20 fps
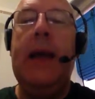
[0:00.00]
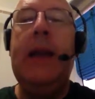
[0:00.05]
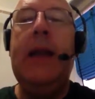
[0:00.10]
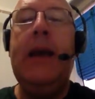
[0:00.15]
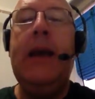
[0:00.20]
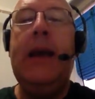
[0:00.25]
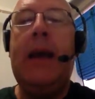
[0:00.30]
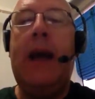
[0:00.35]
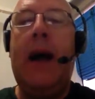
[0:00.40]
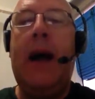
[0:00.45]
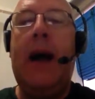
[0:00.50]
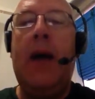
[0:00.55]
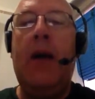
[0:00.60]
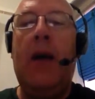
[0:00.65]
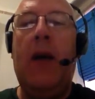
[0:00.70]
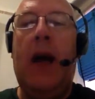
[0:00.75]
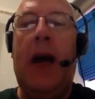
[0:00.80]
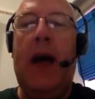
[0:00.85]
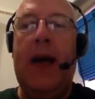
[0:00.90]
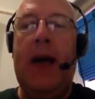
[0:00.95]
in a
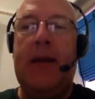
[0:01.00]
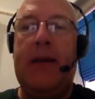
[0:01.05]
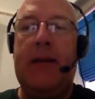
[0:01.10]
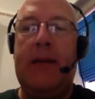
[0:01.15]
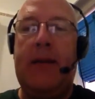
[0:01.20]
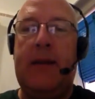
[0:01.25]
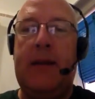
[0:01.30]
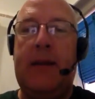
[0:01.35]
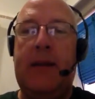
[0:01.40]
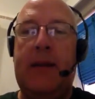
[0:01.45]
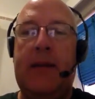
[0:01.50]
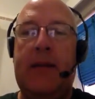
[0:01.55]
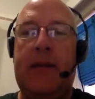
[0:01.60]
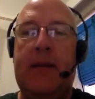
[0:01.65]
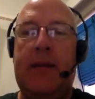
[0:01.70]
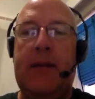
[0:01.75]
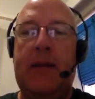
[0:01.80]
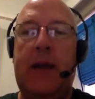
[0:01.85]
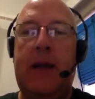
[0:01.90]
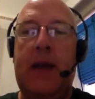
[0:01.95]
car
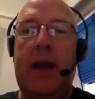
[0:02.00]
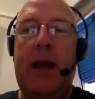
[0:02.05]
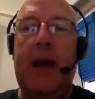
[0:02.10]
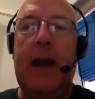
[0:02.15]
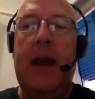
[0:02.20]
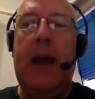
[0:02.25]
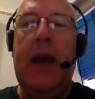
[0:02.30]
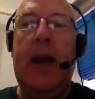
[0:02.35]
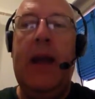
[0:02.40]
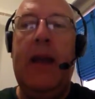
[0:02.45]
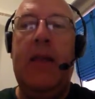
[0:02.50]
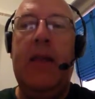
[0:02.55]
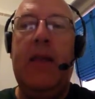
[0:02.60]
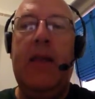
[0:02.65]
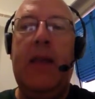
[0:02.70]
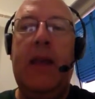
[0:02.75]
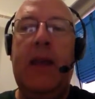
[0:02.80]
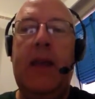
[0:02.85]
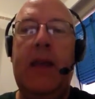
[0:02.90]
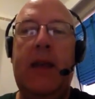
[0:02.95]
accident in
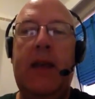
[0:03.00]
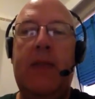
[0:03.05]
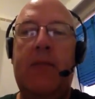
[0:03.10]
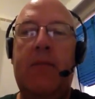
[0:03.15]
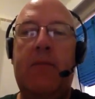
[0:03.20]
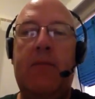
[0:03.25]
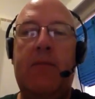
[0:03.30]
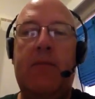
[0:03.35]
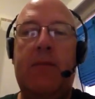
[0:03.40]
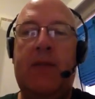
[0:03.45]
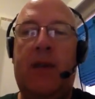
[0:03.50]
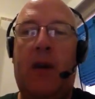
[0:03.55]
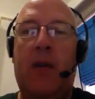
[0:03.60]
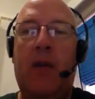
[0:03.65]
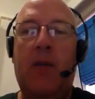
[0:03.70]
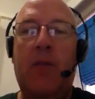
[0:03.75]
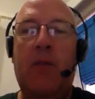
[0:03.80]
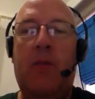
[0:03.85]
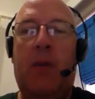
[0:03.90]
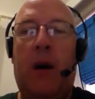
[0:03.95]
the
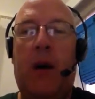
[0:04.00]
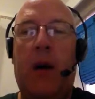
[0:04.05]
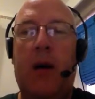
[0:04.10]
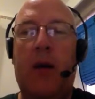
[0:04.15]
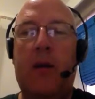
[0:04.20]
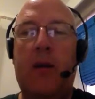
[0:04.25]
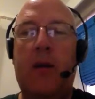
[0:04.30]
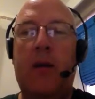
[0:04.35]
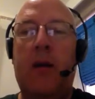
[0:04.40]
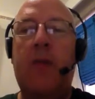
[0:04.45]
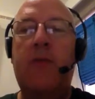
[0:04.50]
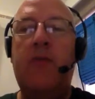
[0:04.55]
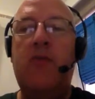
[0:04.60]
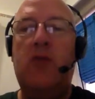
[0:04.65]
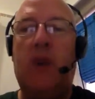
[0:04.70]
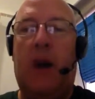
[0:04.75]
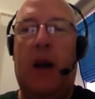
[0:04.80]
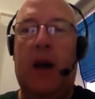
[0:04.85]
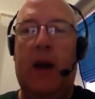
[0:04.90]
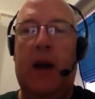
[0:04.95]
southern part of
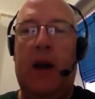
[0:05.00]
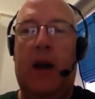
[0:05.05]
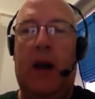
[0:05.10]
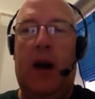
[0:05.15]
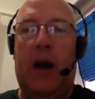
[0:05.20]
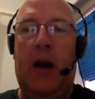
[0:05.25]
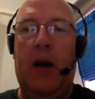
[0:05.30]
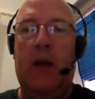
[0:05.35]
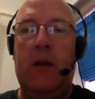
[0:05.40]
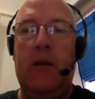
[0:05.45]
China.